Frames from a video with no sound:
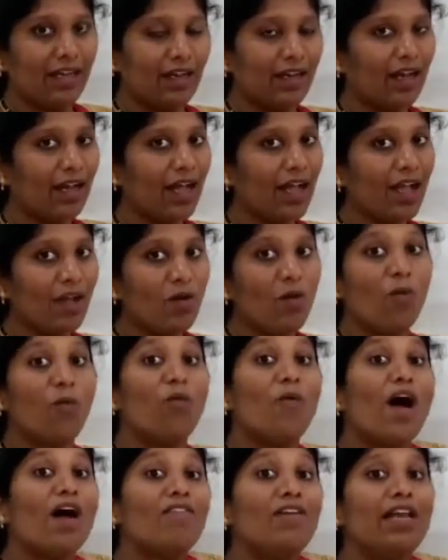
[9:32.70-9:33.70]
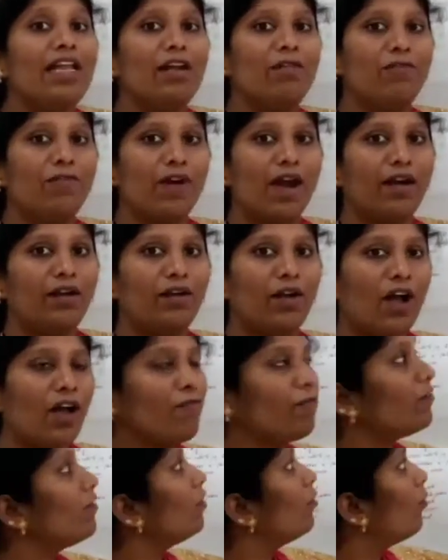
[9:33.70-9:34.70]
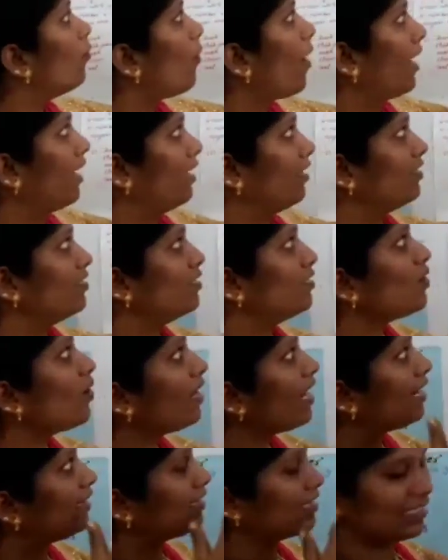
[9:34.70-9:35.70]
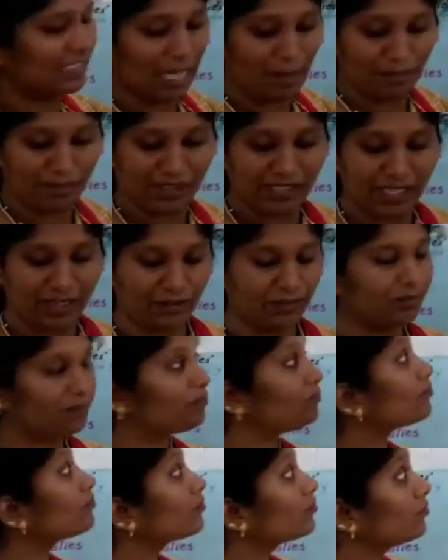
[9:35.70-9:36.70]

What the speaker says: a vowel in front of Y. So let us observe.